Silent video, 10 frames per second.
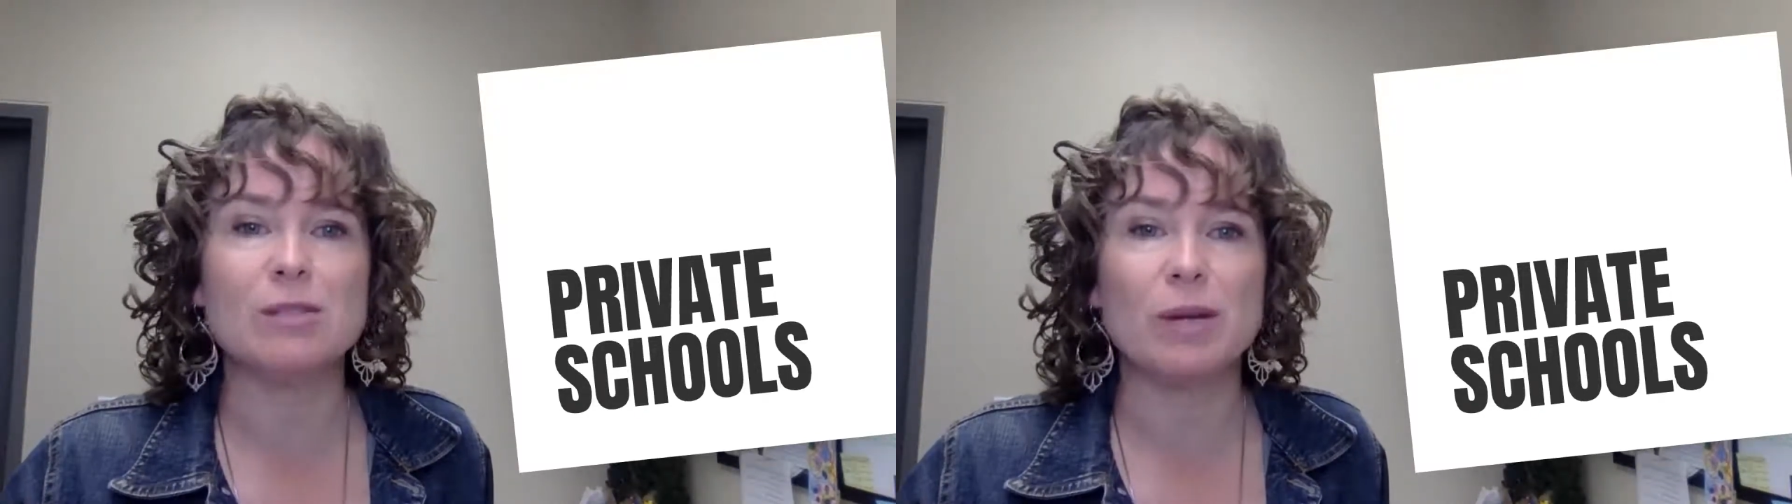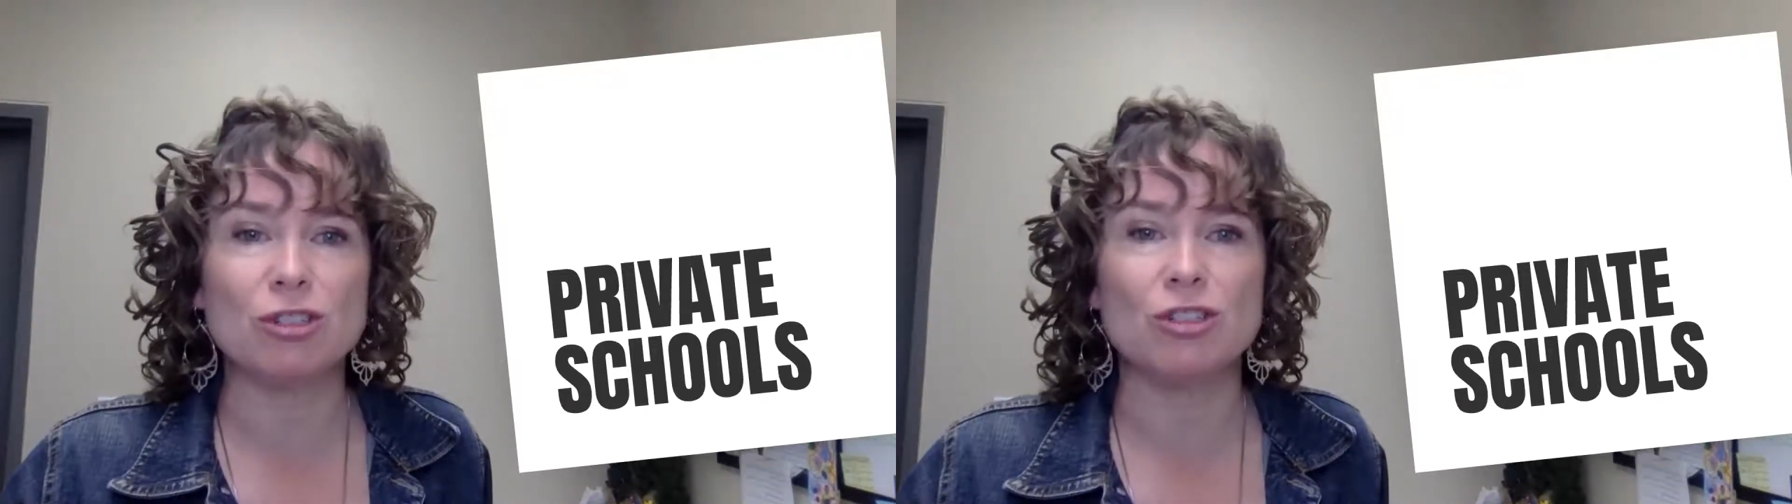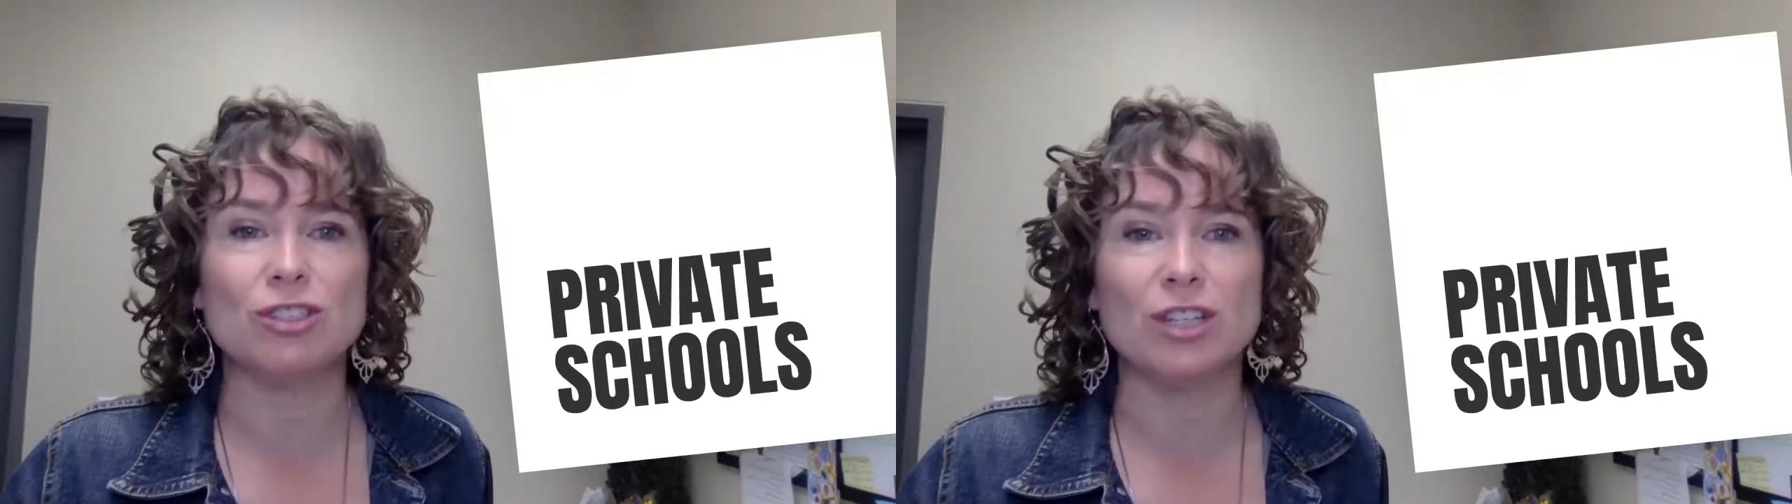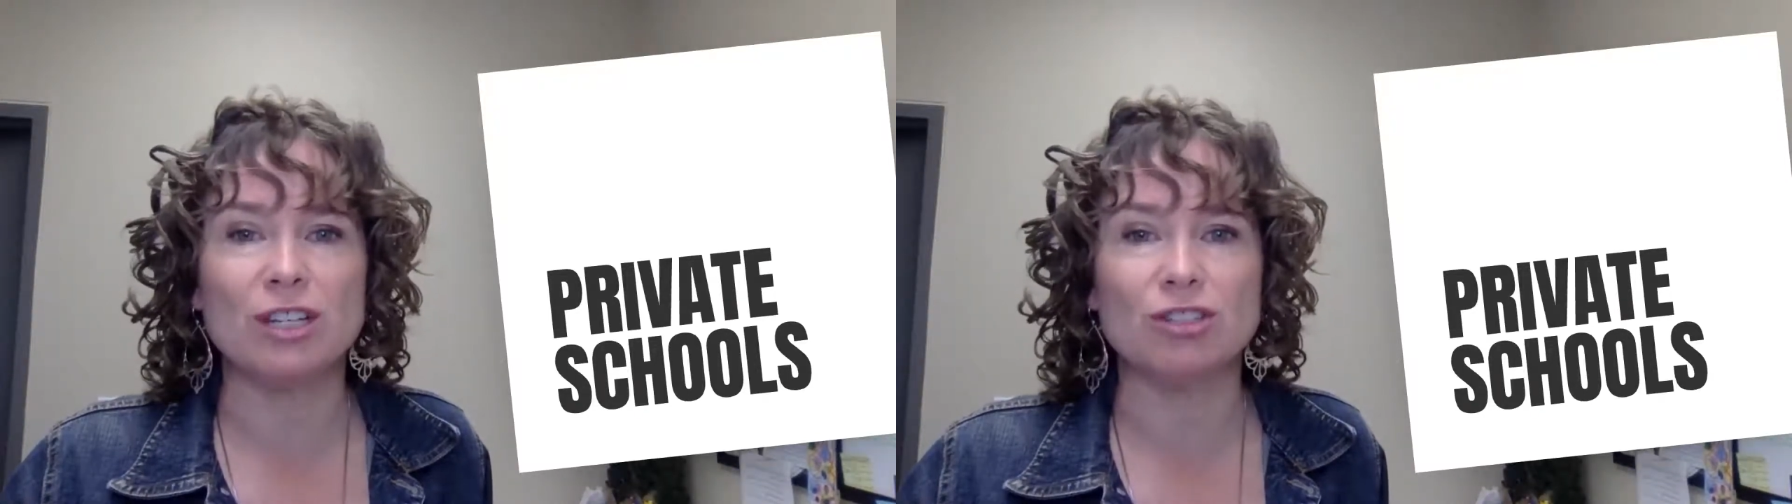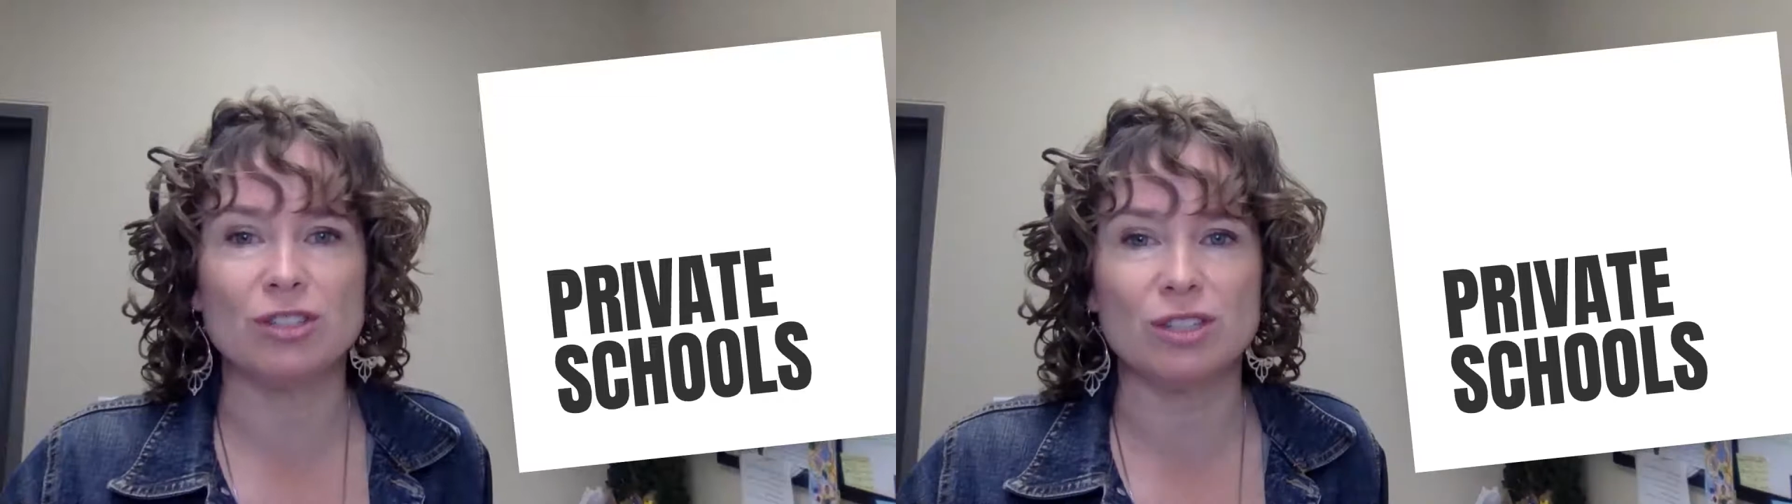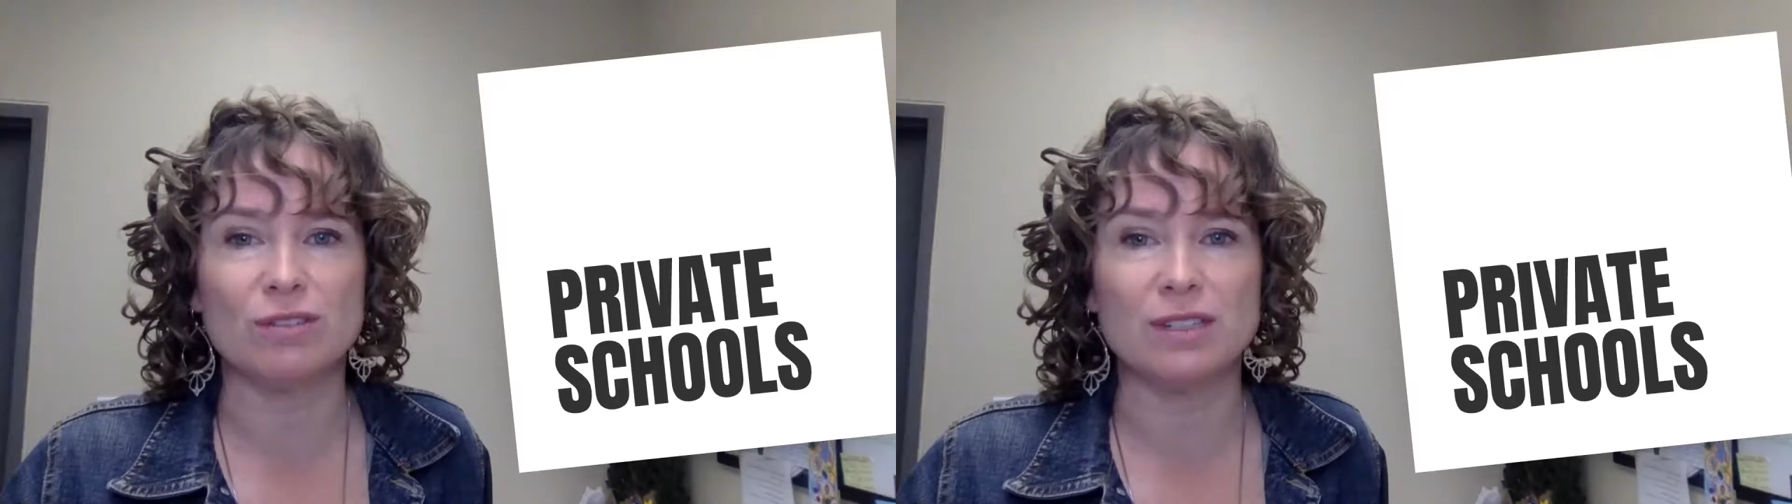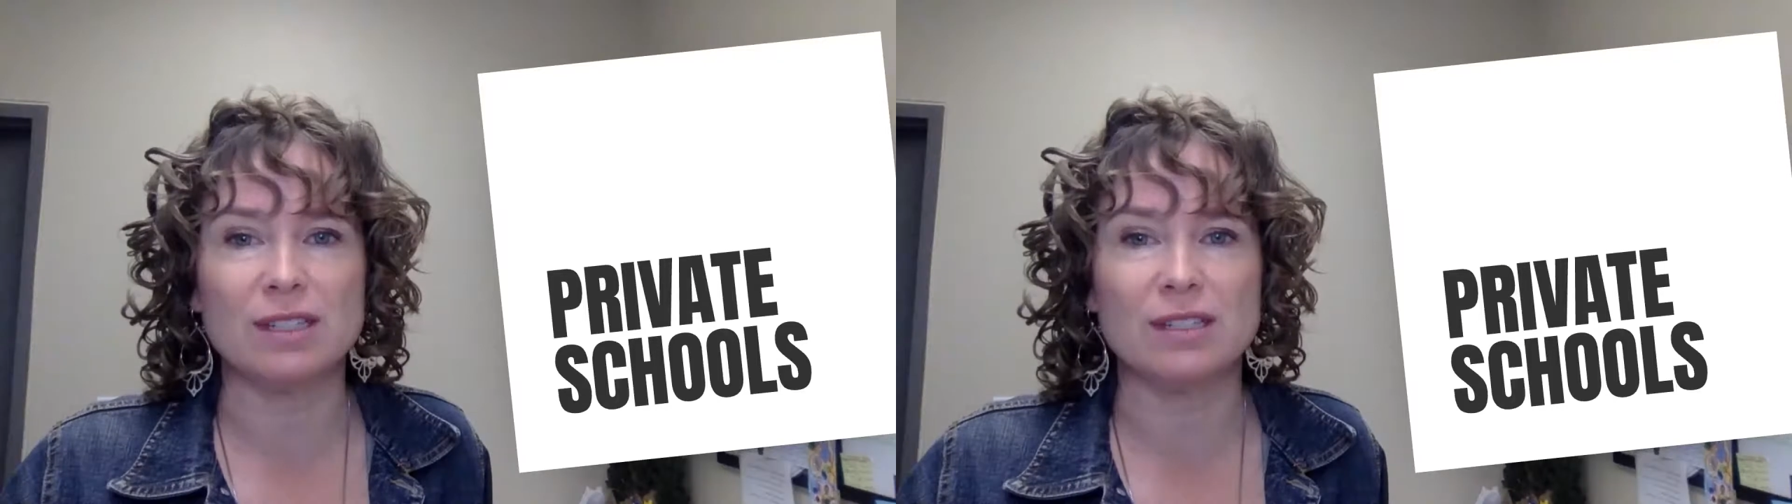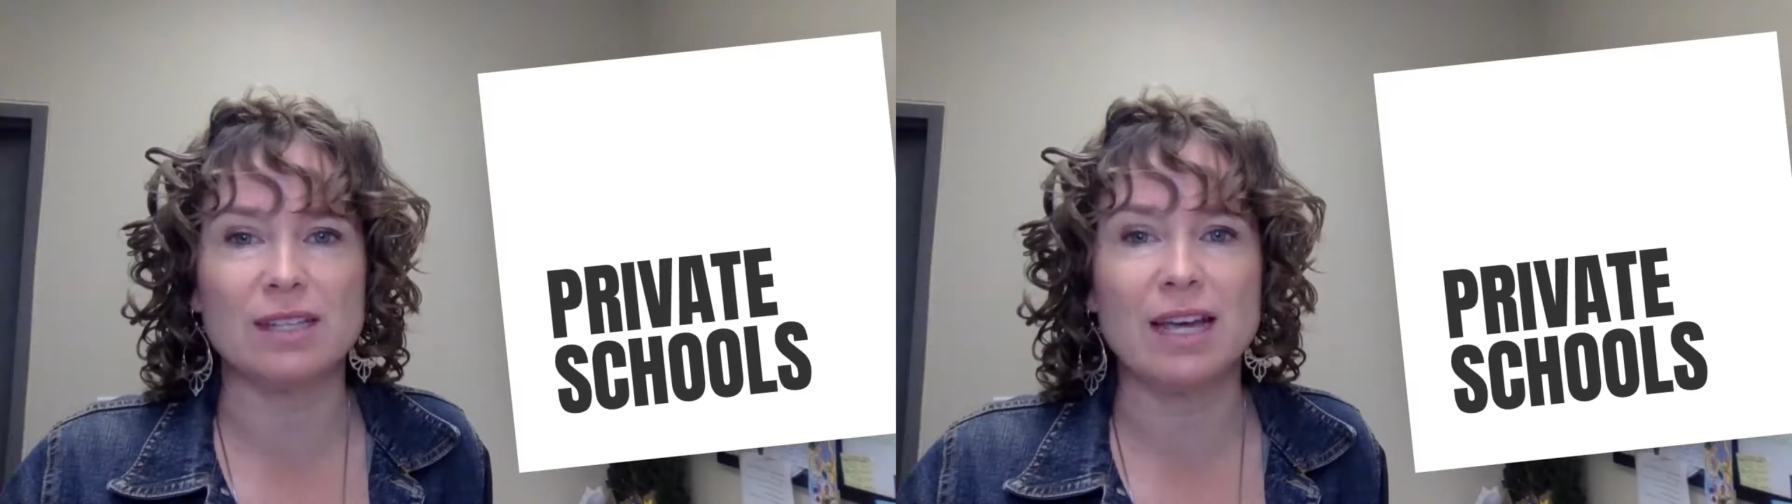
special education services